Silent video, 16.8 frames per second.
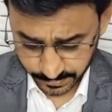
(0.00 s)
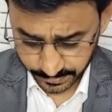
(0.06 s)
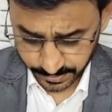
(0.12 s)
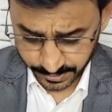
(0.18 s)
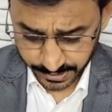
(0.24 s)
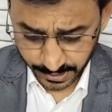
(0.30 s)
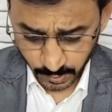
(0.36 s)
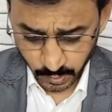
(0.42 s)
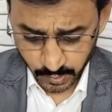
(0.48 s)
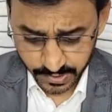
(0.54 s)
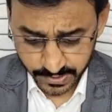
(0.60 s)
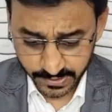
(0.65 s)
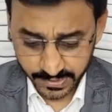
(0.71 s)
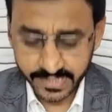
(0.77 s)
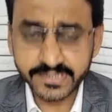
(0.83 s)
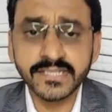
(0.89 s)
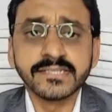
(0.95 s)
shadows.
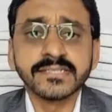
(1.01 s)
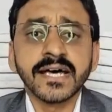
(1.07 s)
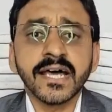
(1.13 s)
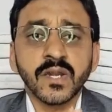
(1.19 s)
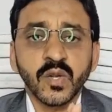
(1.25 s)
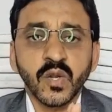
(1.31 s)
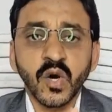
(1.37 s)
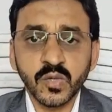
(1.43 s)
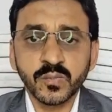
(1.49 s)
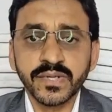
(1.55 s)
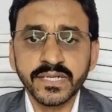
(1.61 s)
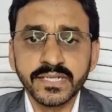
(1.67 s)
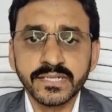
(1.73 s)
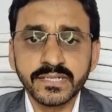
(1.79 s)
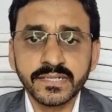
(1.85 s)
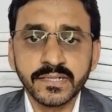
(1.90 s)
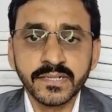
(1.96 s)
These are
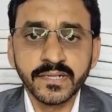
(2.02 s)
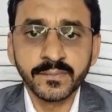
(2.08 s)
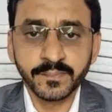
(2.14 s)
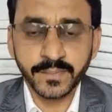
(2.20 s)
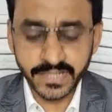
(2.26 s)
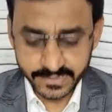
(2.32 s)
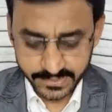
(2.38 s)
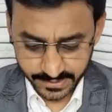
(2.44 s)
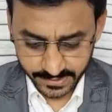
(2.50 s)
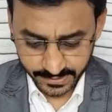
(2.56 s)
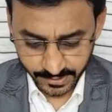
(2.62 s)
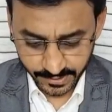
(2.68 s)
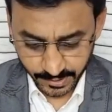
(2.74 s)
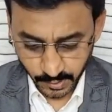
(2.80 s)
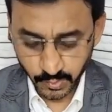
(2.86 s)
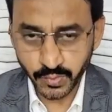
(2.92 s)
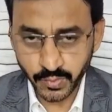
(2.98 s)
normally present
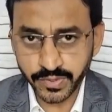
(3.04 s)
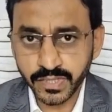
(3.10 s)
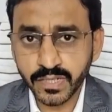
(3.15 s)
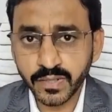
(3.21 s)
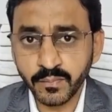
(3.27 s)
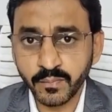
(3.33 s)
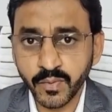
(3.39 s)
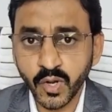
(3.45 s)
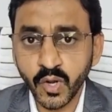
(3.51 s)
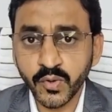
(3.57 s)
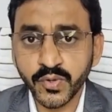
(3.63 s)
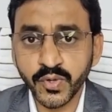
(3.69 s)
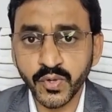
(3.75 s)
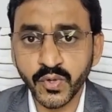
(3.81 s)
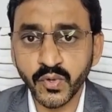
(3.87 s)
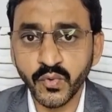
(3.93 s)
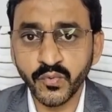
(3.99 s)
due to the
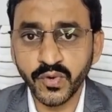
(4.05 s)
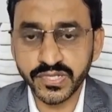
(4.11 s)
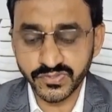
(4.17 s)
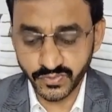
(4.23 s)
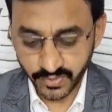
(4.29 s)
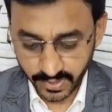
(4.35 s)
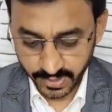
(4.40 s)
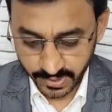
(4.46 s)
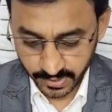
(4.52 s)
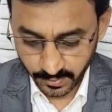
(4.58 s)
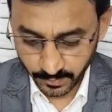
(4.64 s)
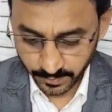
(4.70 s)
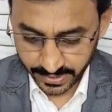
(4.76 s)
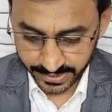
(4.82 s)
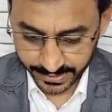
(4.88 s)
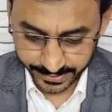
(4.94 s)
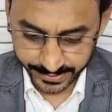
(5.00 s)
bronchiovascular
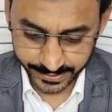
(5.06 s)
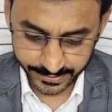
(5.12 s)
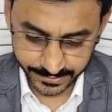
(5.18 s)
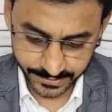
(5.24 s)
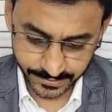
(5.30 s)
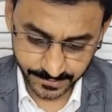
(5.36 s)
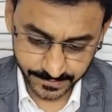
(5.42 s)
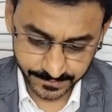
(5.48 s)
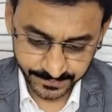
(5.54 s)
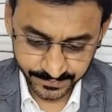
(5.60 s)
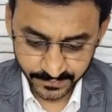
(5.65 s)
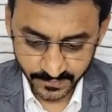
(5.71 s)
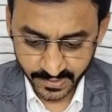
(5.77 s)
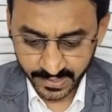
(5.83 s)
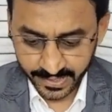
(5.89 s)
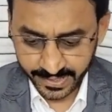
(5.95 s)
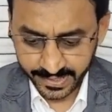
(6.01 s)
markings,
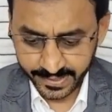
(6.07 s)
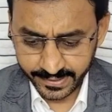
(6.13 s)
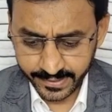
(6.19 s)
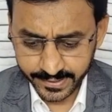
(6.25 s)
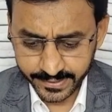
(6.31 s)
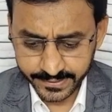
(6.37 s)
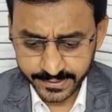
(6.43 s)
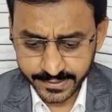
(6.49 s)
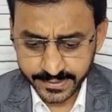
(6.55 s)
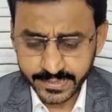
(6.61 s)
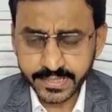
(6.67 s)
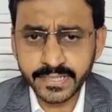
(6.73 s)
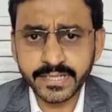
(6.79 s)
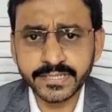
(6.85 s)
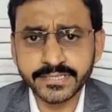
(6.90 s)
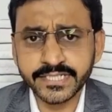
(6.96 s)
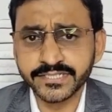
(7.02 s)
and
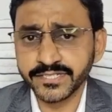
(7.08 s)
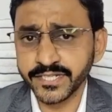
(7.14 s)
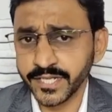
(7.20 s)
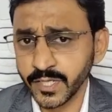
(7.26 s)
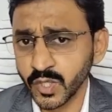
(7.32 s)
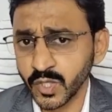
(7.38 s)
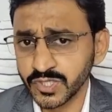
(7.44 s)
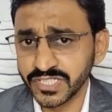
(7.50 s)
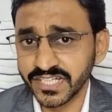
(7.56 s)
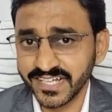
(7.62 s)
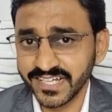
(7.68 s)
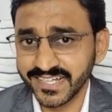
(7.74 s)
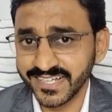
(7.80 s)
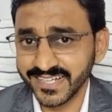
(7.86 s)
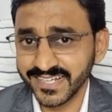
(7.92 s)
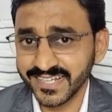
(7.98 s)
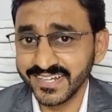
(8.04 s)
this
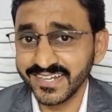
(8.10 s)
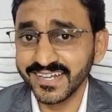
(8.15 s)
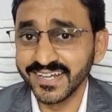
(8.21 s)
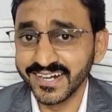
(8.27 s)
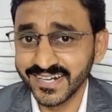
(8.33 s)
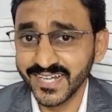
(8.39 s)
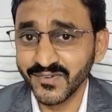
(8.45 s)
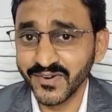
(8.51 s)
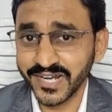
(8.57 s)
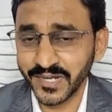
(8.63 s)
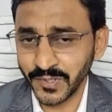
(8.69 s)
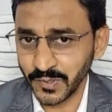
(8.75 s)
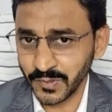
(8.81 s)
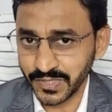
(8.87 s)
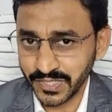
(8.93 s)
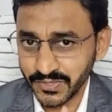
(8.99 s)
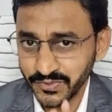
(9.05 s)
radiologically lung divided
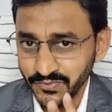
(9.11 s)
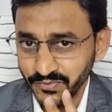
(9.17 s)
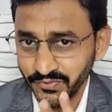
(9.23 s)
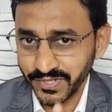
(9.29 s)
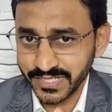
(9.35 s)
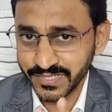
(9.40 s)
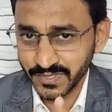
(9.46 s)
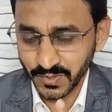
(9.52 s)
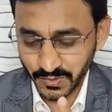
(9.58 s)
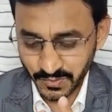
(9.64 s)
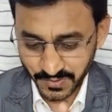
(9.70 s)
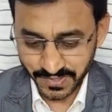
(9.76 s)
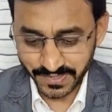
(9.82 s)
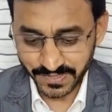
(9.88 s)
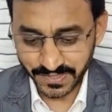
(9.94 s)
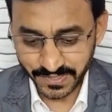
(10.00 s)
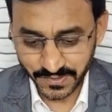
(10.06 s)
into the three
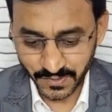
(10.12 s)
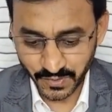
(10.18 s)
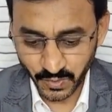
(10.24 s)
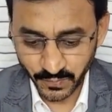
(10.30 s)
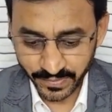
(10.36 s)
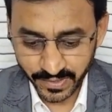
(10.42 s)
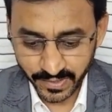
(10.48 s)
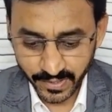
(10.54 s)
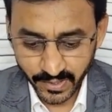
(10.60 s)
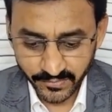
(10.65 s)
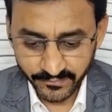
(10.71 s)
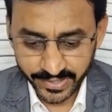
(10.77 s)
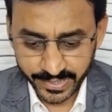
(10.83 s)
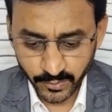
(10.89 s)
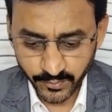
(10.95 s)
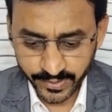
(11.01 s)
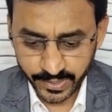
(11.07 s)
zones. So
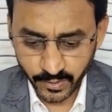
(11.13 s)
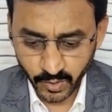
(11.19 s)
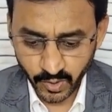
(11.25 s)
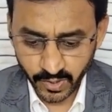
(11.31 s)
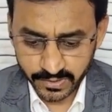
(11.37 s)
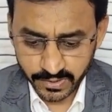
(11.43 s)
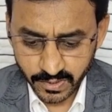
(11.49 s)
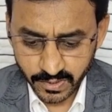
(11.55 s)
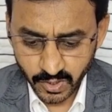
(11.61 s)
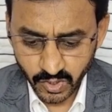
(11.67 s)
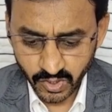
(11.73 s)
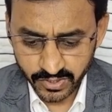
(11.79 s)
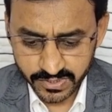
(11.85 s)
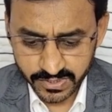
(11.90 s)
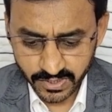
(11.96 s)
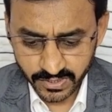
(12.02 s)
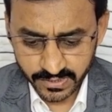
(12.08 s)
when we draw
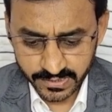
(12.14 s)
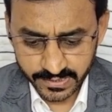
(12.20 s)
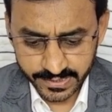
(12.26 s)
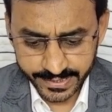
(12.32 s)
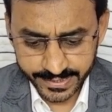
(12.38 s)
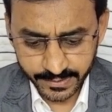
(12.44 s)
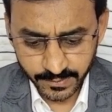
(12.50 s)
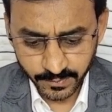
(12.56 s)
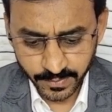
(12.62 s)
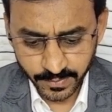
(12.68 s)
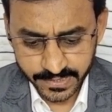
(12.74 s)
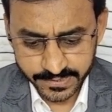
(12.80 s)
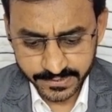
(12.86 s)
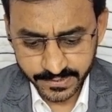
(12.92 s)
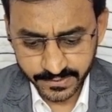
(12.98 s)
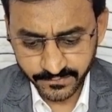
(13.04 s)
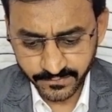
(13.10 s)
horizontal line
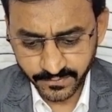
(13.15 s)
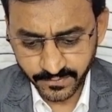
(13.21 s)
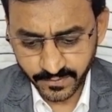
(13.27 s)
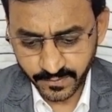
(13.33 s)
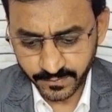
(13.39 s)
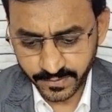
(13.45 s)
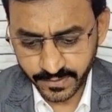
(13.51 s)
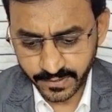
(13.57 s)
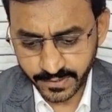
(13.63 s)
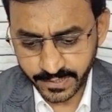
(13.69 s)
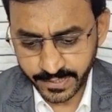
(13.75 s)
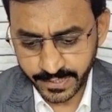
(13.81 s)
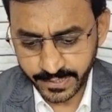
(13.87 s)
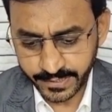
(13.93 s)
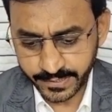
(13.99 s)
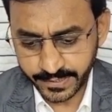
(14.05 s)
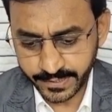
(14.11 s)
passing from the
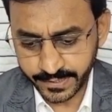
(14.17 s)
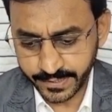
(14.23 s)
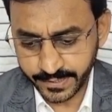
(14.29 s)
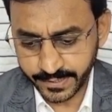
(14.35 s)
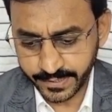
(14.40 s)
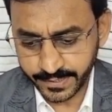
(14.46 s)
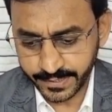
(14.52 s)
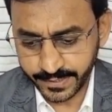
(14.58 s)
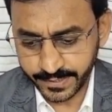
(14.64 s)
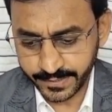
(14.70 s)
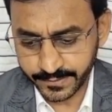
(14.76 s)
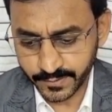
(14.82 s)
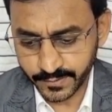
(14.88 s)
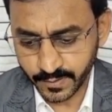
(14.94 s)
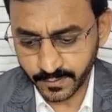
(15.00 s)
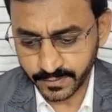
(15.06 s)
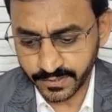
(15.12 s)
anterior
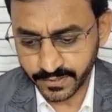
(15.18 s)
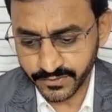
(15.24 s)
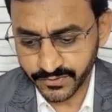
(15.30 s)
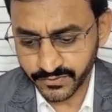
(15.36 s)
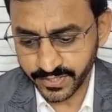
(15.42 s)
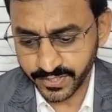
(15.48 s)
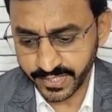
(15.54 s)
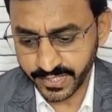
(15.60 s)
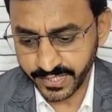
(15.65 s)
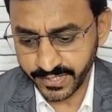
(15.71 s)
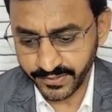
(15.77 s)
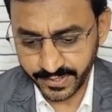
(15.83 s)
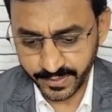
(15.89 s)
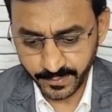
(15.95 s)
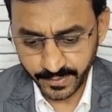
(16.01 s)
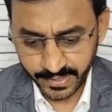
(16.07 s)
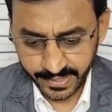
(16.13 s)
ends of the second
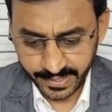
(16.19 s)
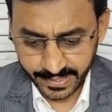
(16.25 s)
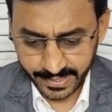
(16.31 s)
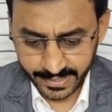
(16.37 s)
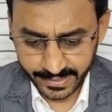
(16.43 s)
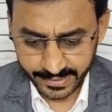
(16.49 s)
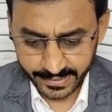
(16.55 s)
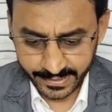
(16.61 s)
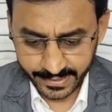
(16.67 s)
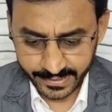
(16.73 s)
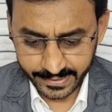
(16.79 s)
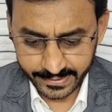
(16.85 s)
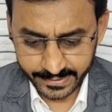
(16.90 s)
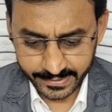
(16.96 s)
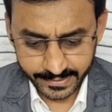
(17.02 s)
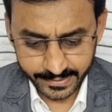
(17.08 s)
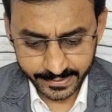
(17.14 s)
rib and
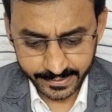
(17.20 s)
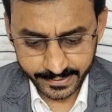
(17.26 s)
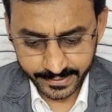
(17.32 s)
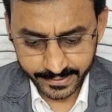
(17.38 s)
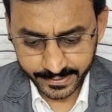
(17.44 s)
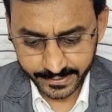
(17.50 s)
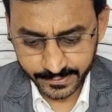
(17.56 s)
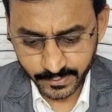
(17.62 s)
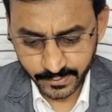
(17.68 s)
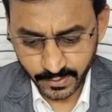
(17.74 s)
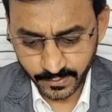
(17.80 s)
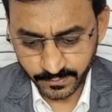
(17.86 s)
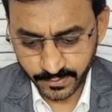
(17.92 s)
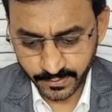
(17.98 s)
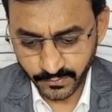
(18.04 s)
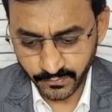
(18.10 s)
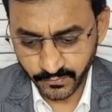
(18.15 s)
anterior ends
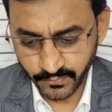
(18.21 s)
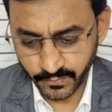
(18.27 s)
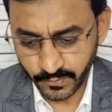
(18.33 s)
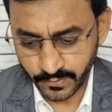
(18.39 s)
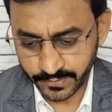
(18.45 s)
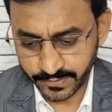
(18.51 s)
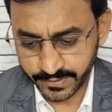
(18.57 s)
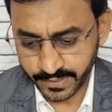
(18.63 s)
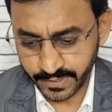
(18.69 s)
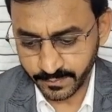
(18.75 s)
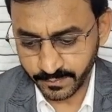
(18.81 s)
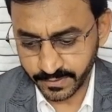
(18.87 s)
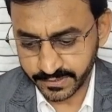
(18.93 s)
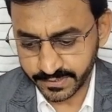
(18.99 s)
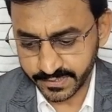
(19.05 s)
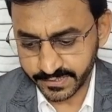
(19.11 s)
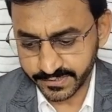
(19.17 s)
of the fourth rib,
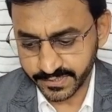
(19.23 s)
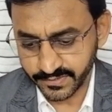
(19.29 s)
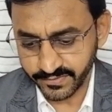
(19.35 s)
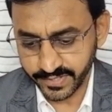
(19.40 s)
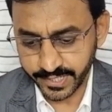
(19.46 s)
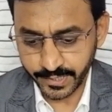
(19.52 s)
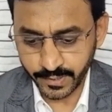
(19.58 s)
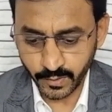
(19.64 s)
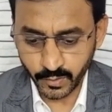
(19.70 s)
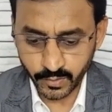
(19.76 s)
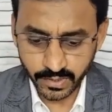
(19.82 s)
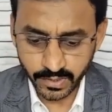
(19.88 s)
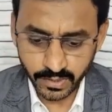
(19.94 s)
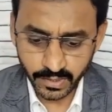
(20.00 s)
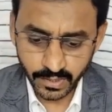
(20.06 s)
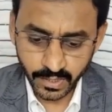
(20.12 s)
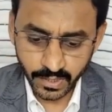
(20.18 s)
these divide into
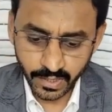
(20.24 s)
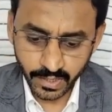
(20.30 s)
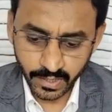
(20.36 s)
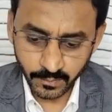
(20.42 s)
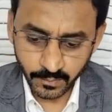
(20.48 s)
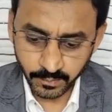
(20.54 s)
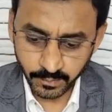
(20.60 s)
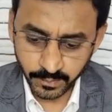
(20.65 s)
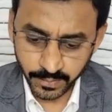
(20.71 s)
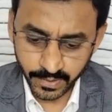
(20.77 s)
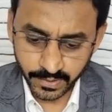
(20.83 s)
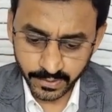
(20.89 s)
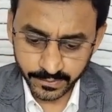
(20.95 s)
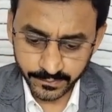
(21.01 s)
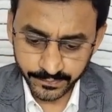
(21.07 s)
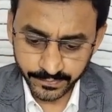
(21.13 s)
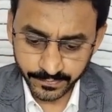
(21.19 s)
the
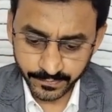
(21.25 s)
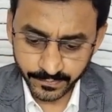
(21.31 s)
upper,